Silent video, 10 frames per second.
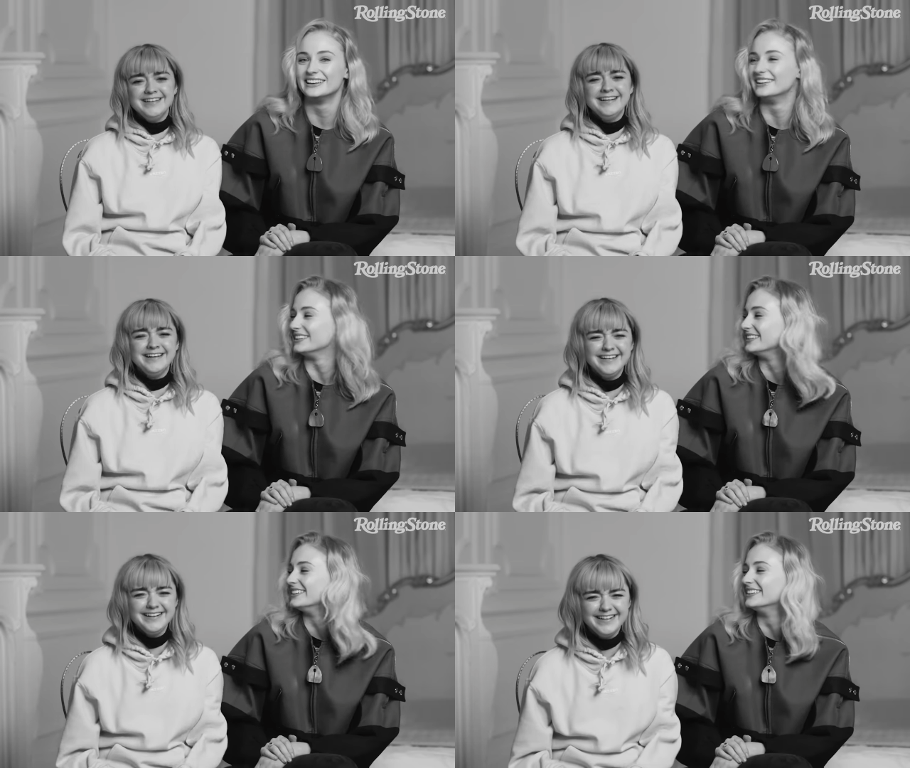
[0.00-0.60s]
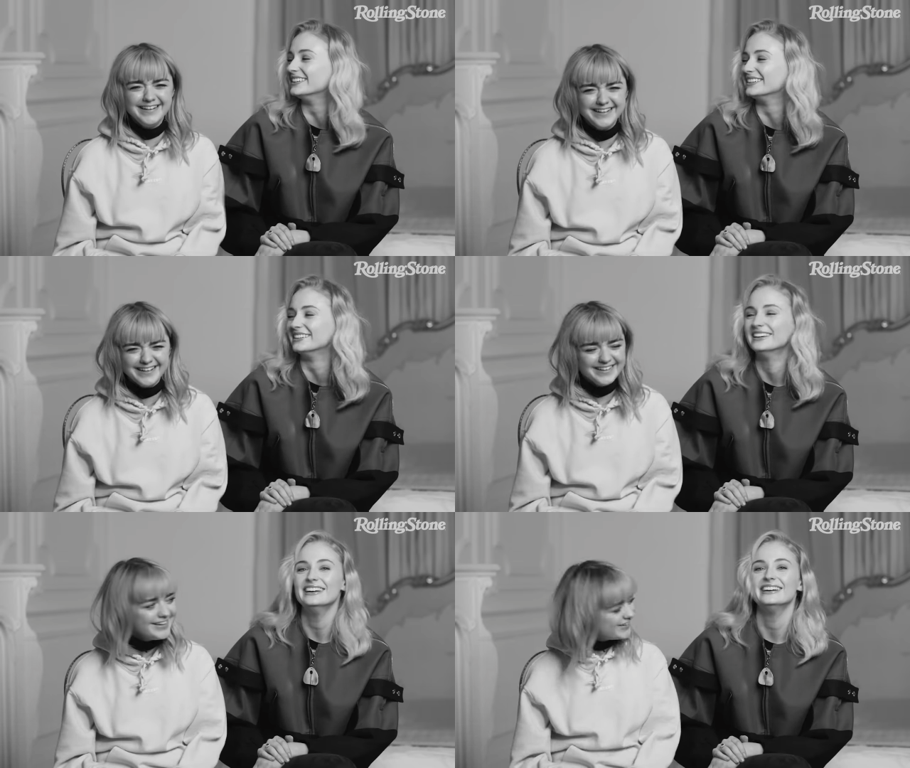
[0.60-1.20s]

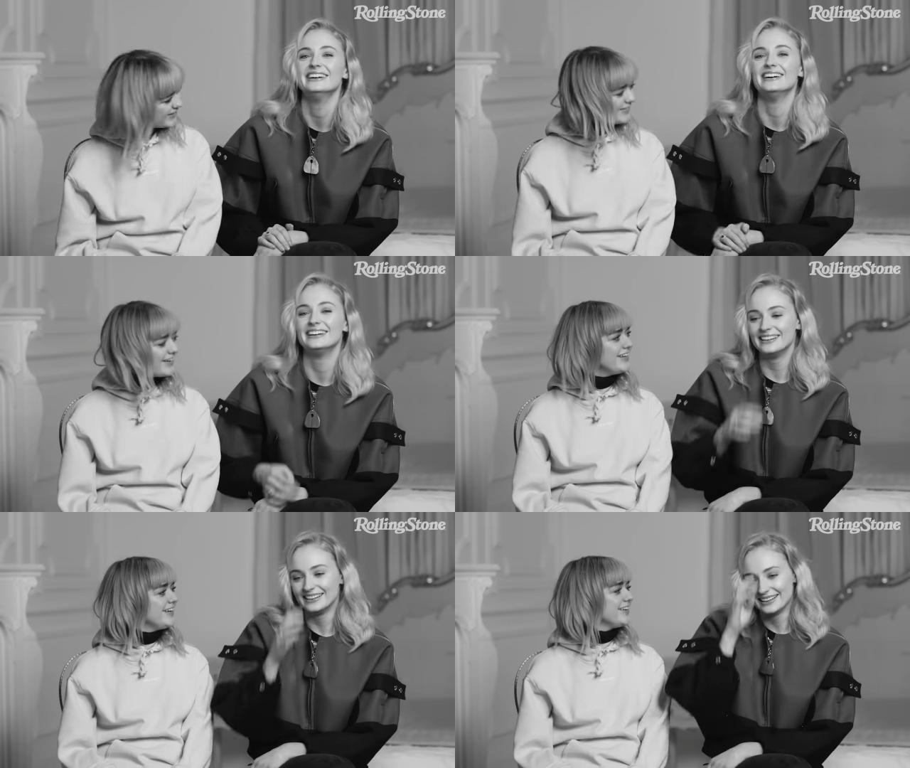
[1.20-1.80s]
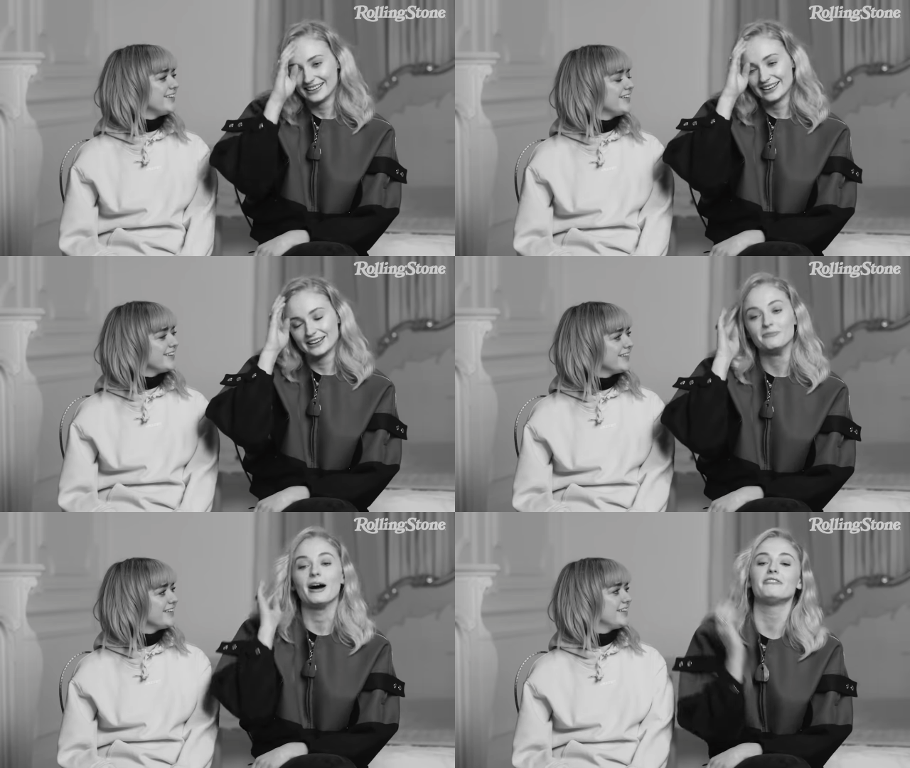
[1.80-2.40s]
Speaker 1: what about you?
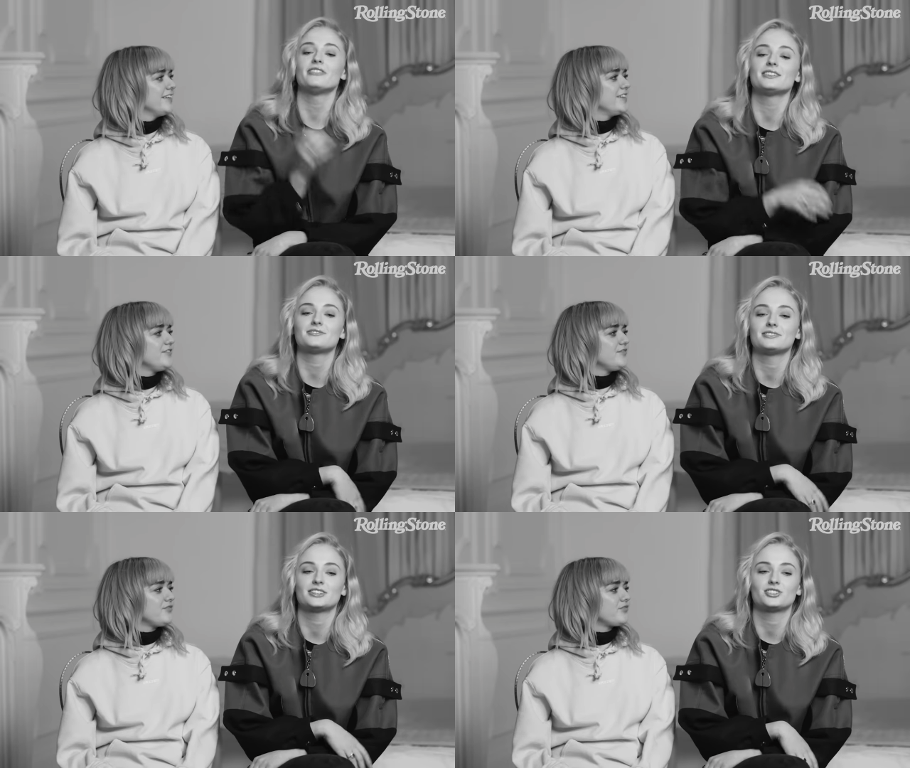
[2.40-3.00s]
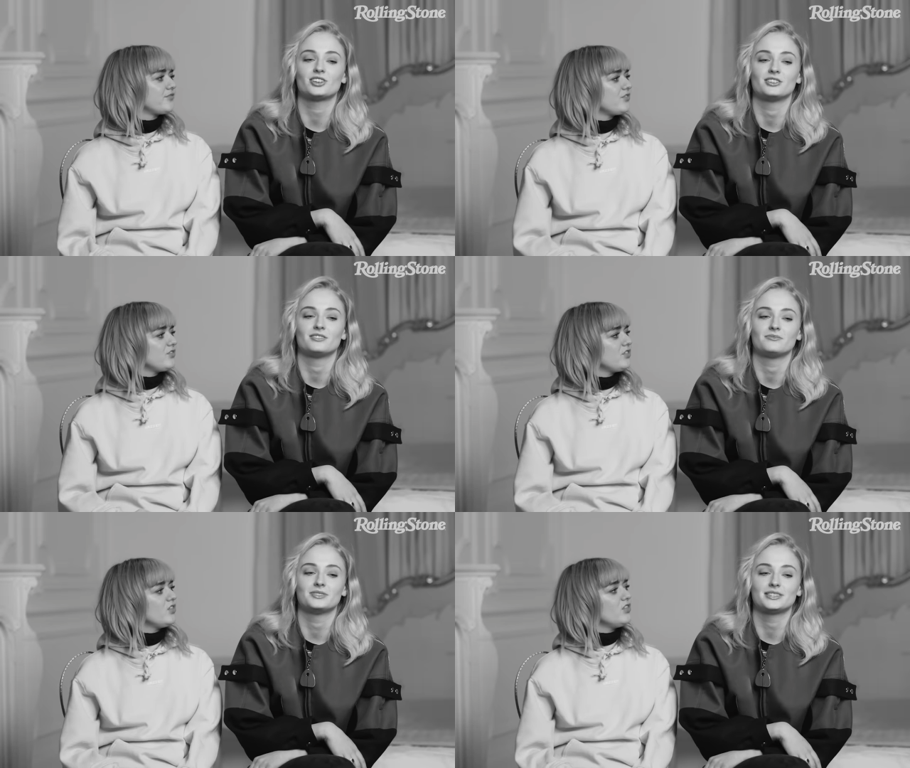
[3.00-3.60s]
My first
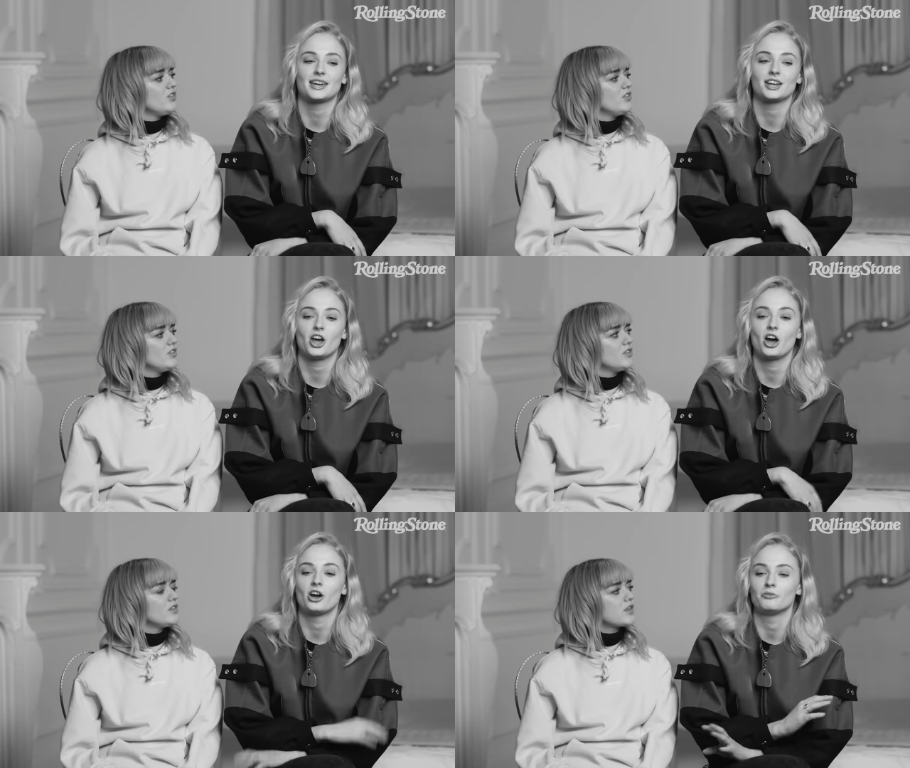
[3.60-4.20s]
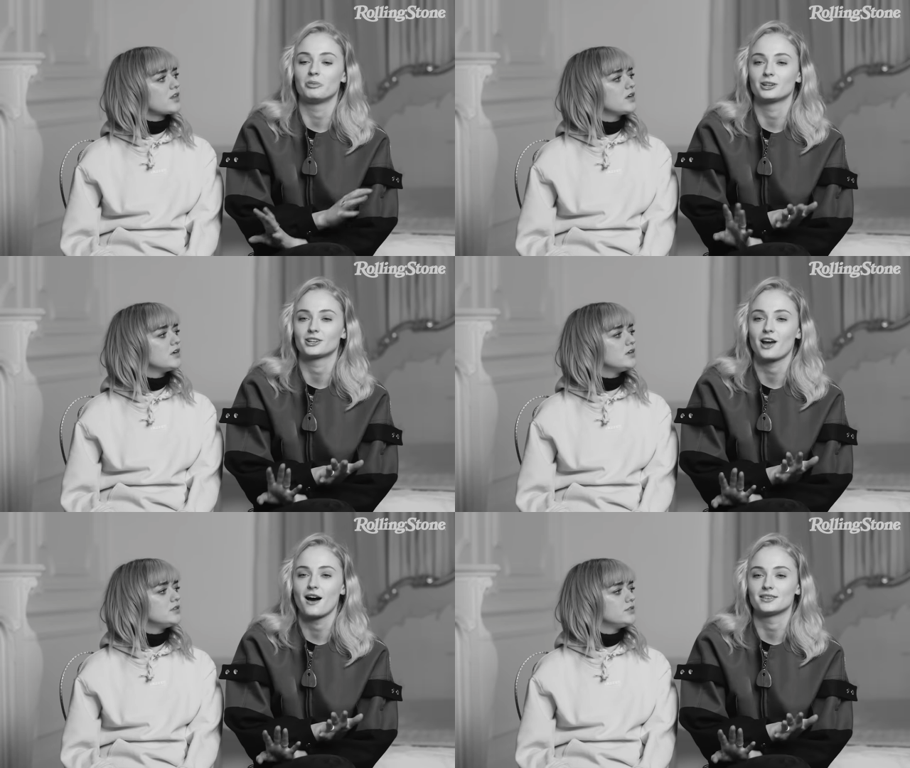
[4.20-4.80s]
audition was like an open
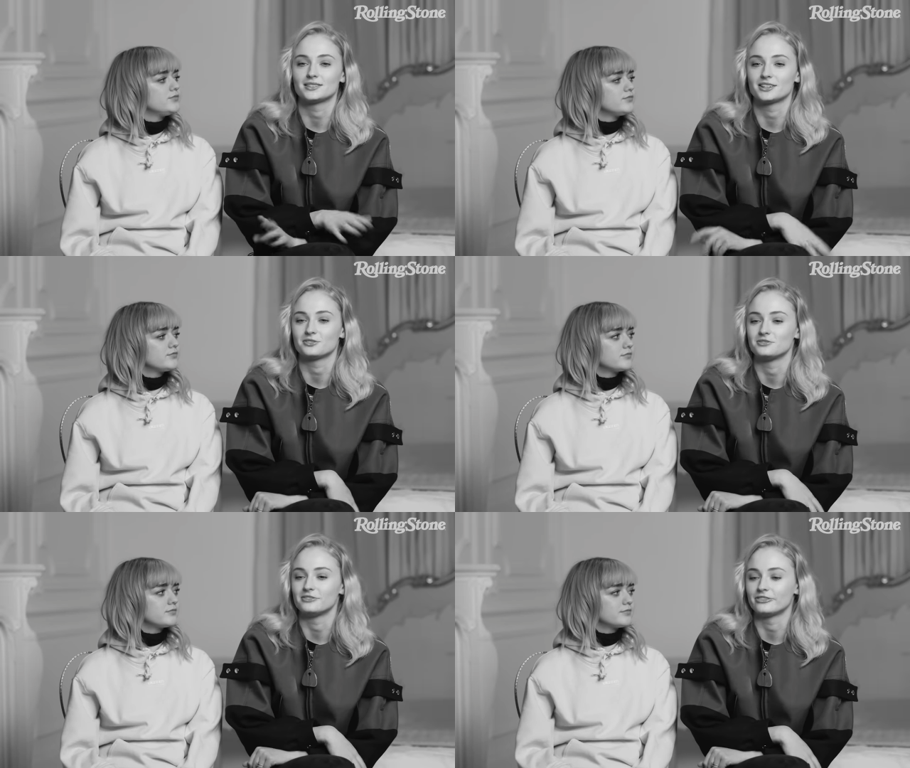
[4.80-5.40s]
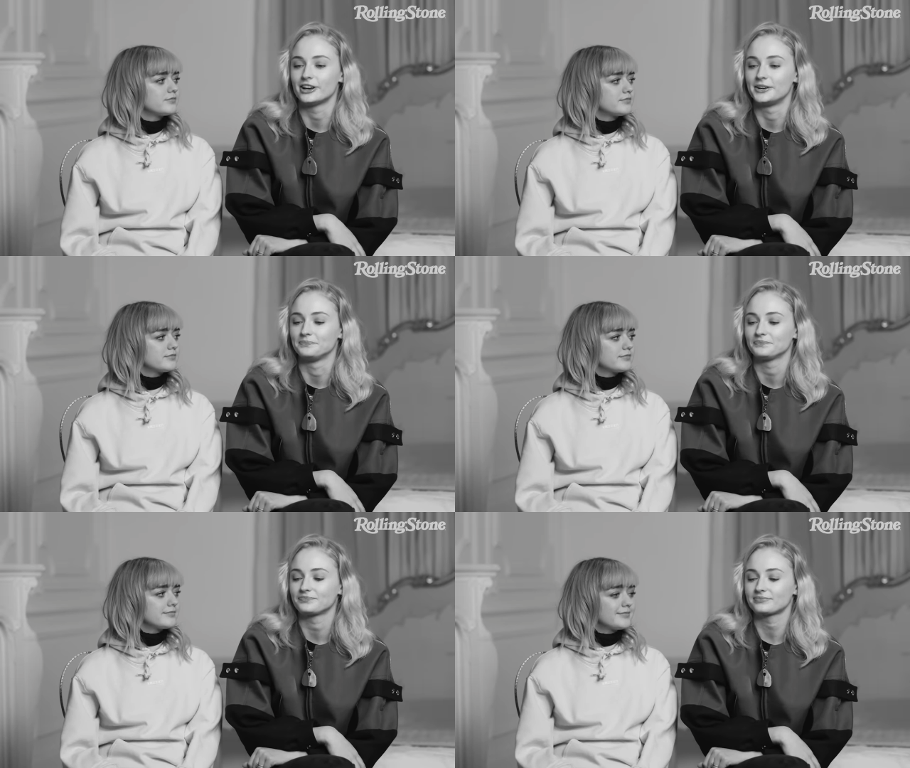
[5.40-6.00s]
casting call for,
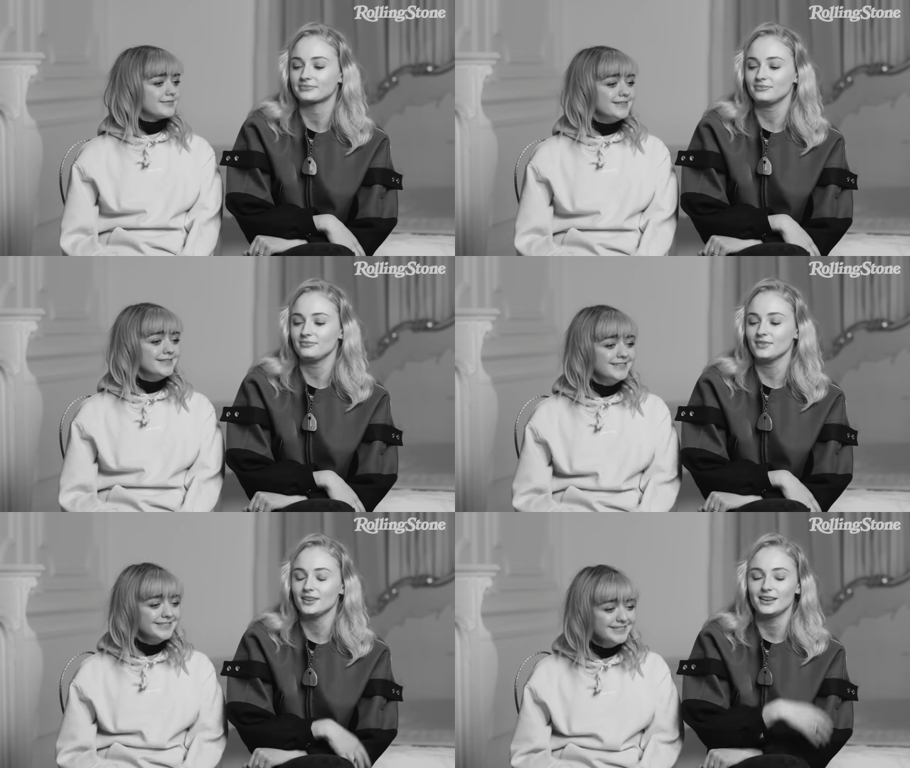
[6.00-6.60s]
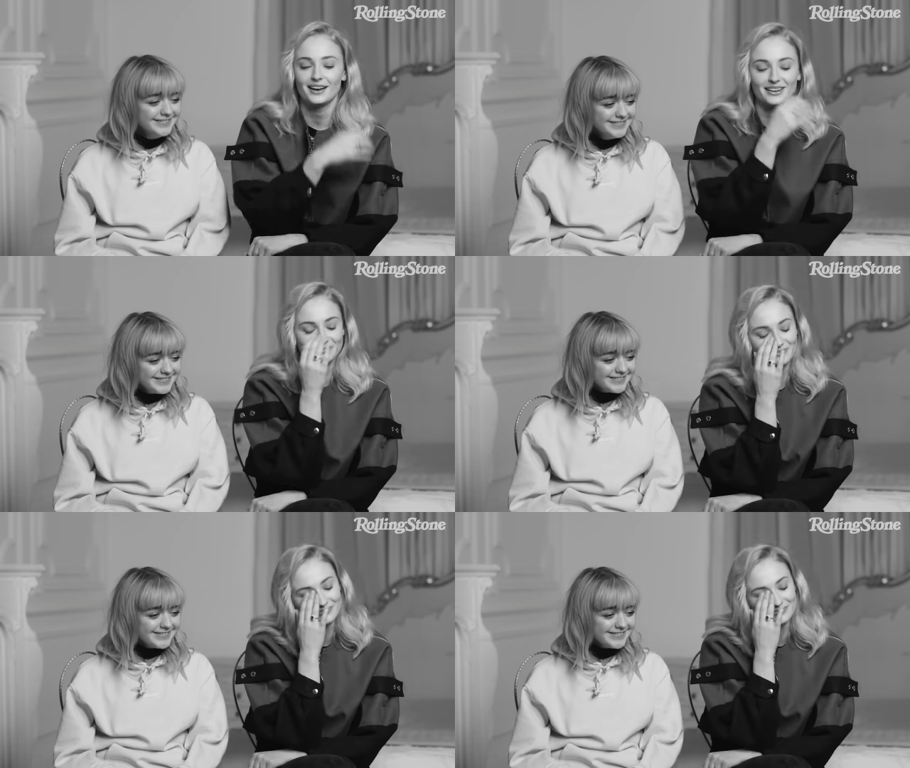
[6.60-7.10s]
um,